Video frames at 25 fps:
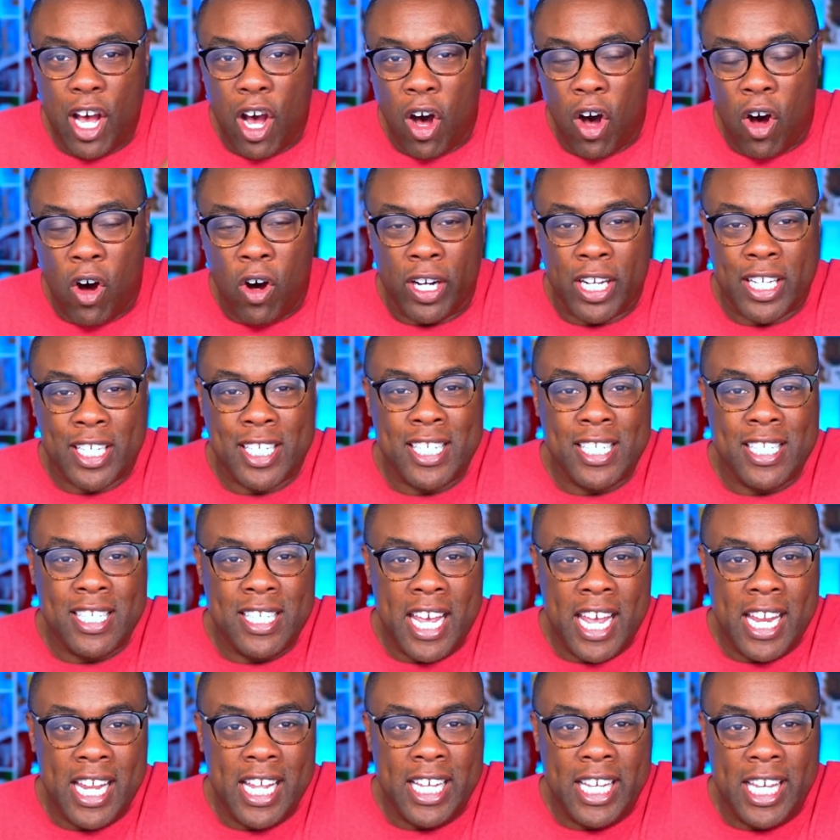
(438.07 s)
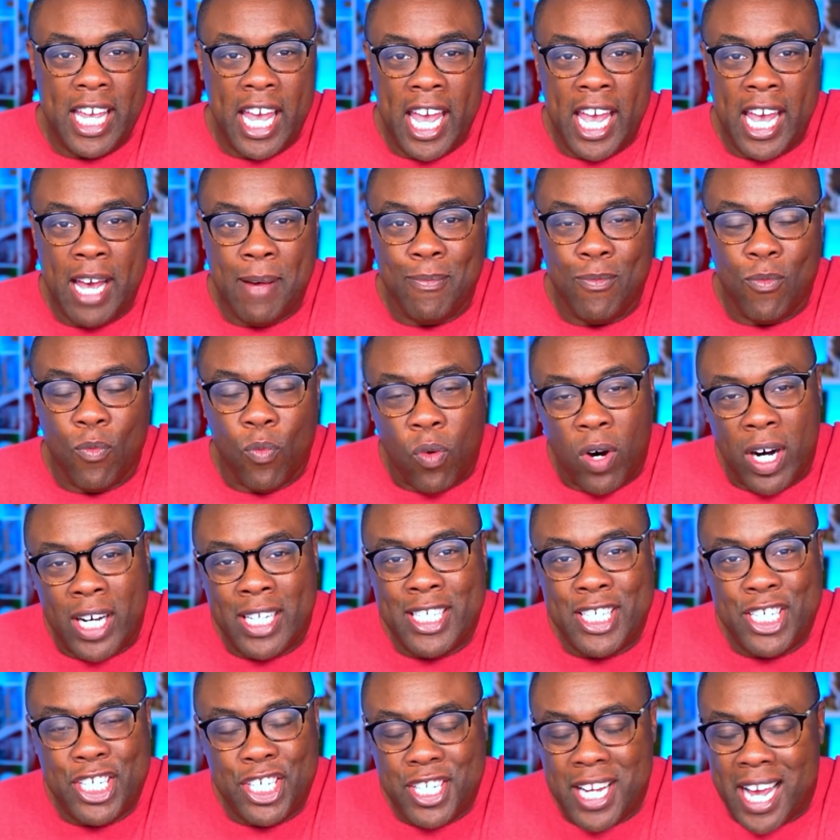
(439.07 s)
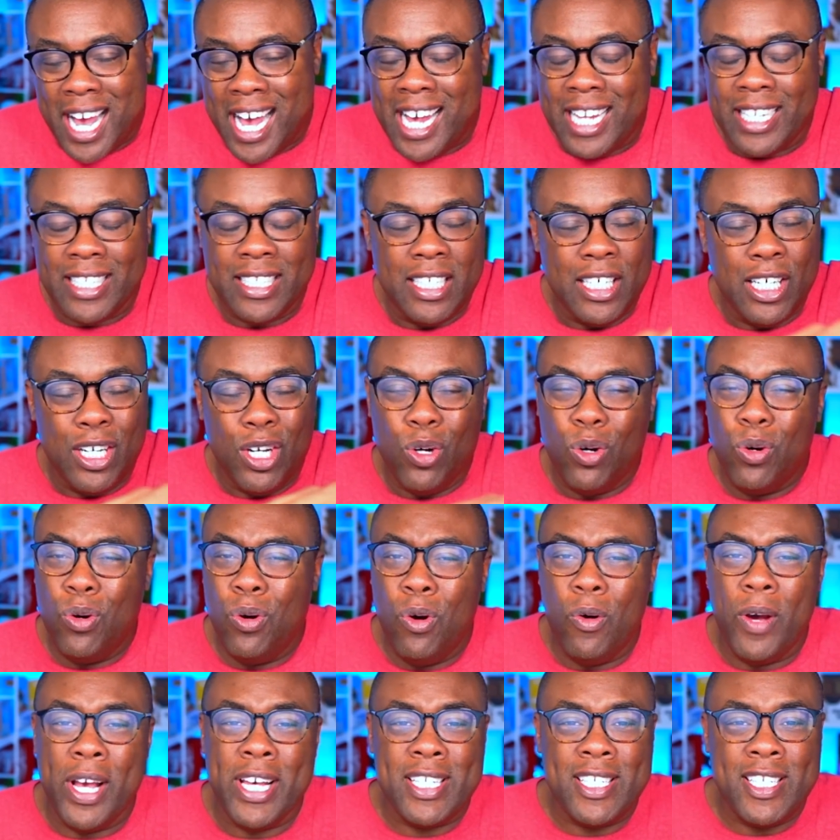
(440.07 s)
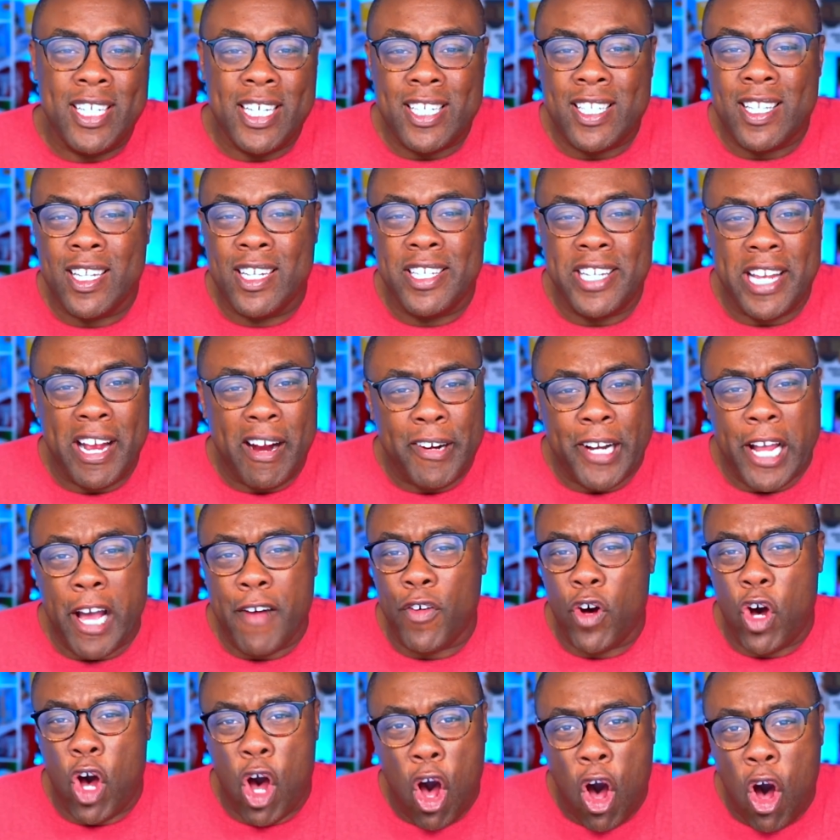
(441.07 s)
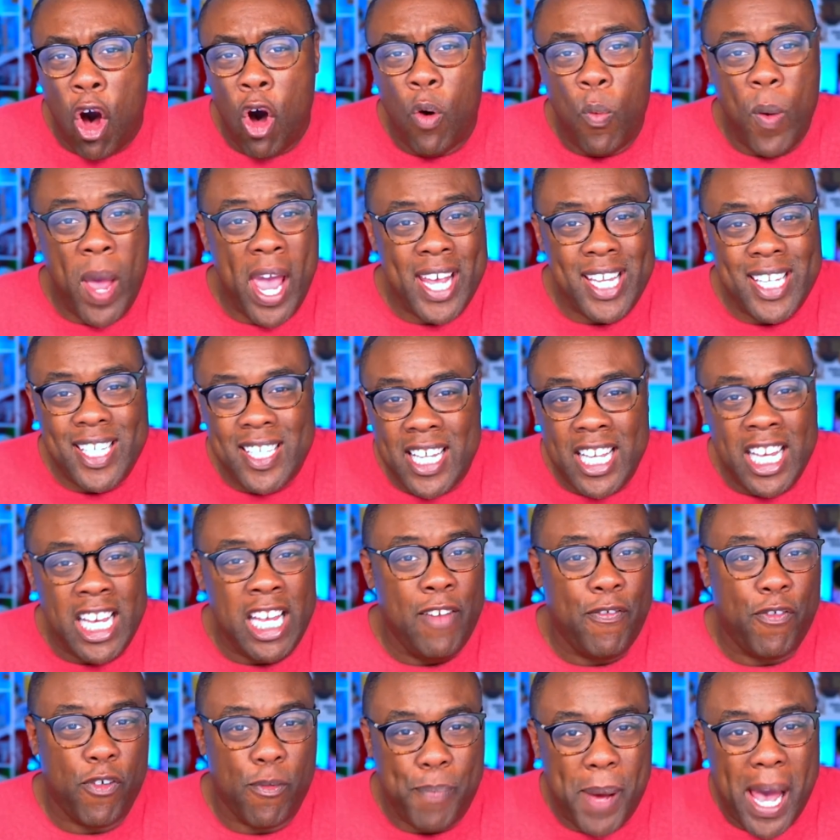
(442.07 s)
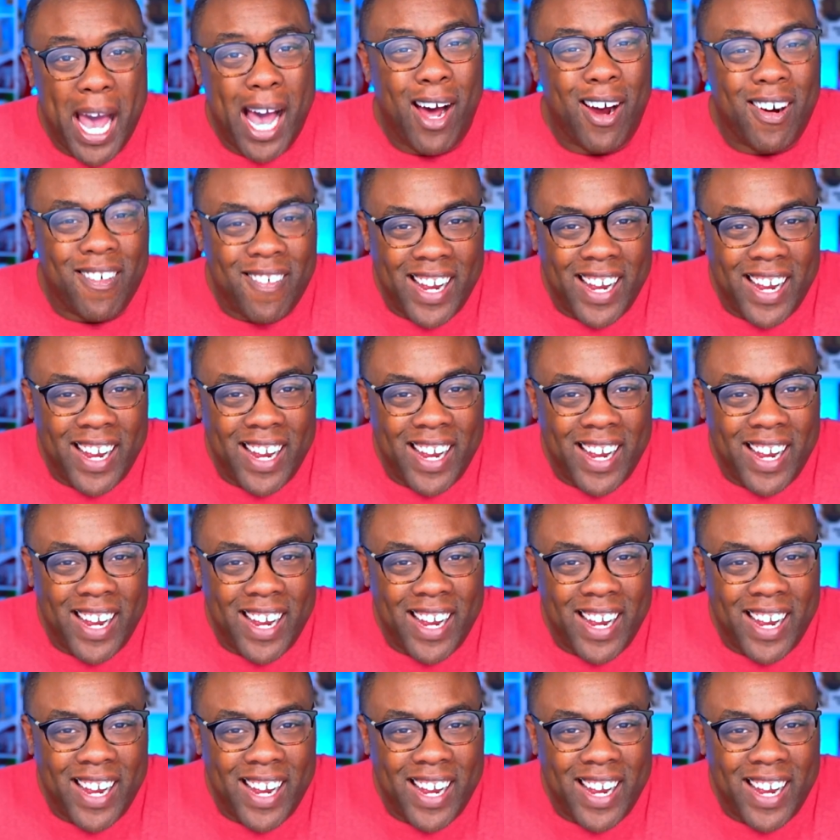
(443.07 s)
on a steady cam one shot. Who is this the Daredevil hallway scene for Power